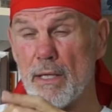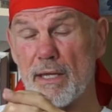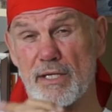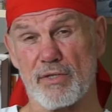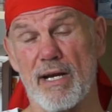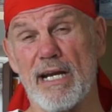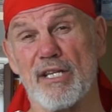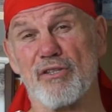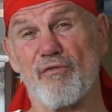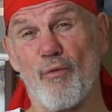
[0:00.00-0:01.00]
the
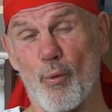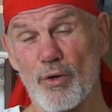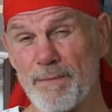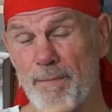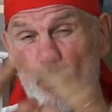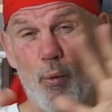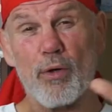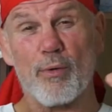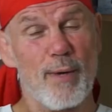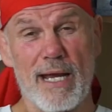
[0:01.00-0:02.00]
Australians fought all
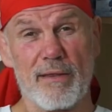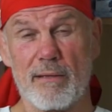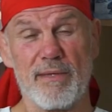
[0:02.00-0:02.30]
around them.